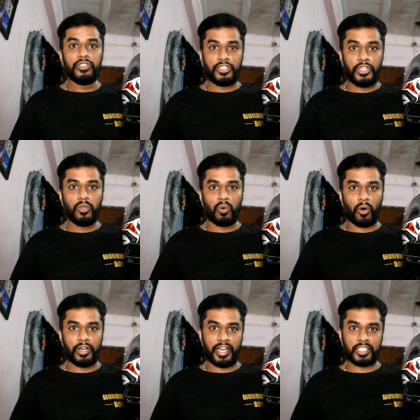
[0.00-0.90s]
See you
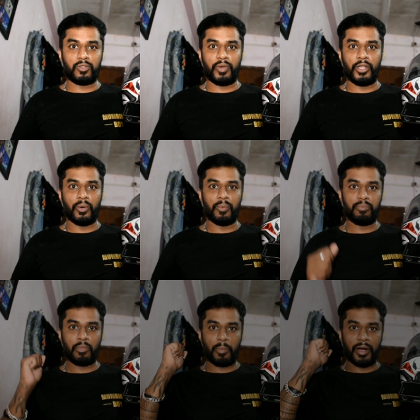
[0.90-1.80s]
on the next video.
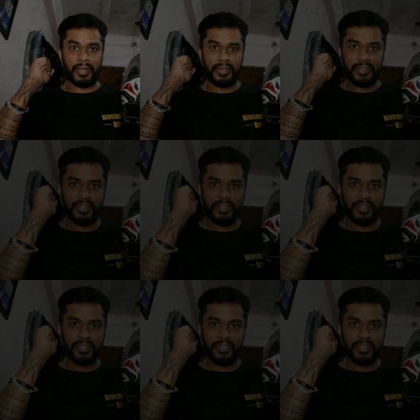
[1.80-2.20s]
Bye bye.